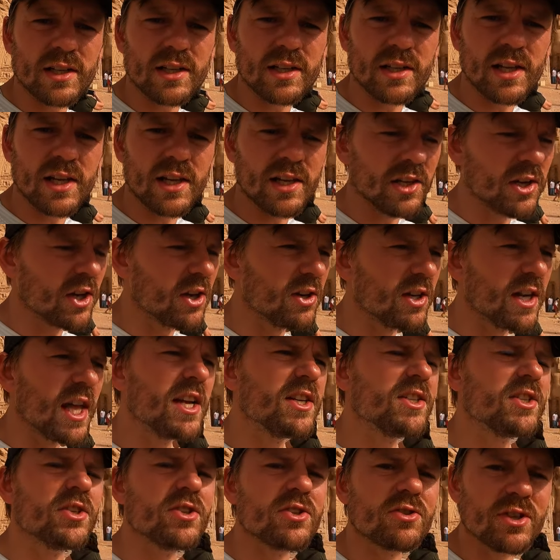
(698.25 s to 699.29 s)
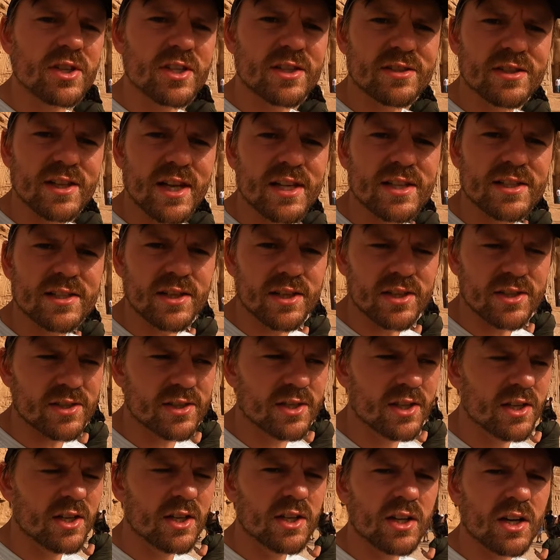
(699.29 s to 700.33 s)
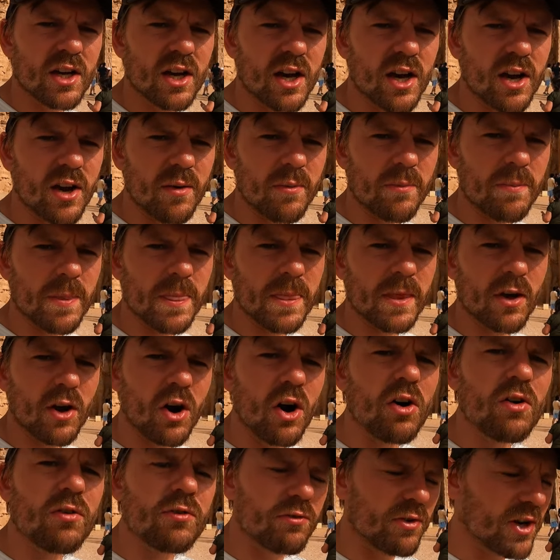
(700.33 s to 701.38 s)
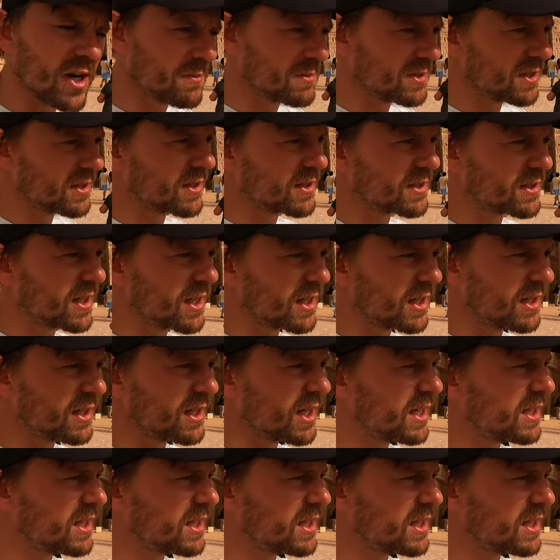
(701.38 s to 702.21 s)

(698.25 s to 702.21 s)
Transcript: you know, legendary status um, of Ramesses the Second.